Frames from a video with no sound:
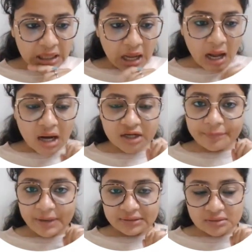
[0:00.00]
Arc
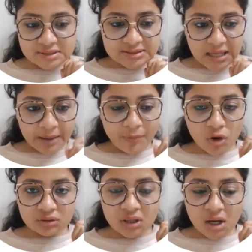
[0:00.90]
patterns.
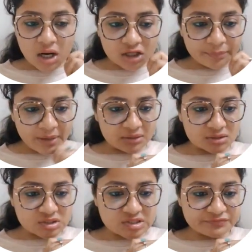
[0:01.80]
Among the arc
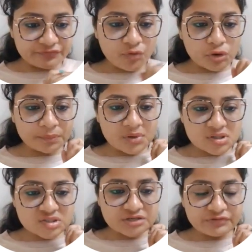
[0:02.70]
patterns,
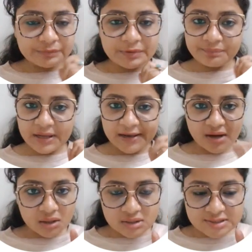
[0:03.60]
4% will be plain
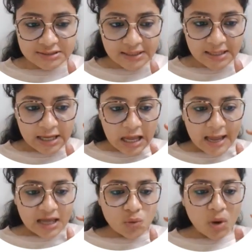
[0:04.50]
arcs
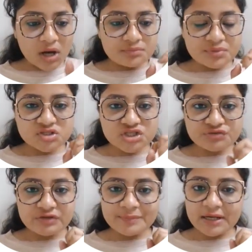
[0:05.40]
and 1%
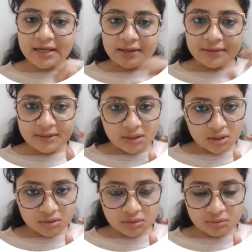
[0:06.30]
will be tented arc.
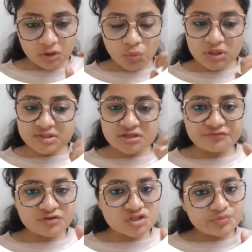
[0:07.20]
Now what is the
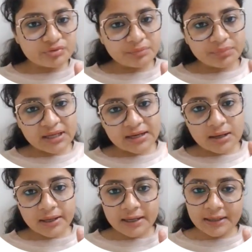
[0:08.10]
difference between plain
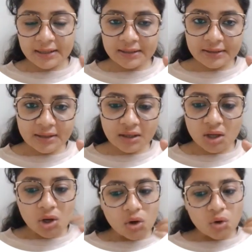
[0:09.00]
arc and tented arc?
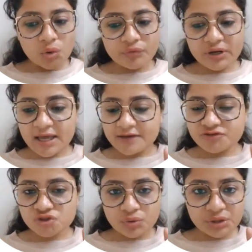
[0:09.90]
Already I have
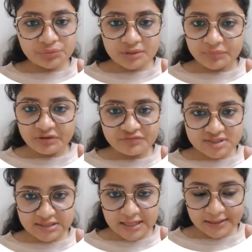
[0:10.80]
shown you in the
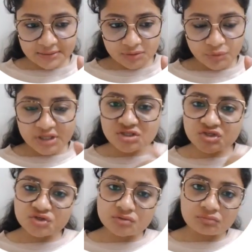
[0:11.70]
previous slide. You can
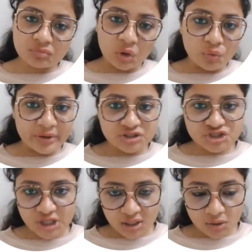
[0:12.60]
just go and
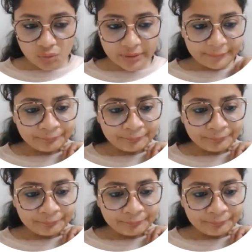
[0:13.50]
check. Okay.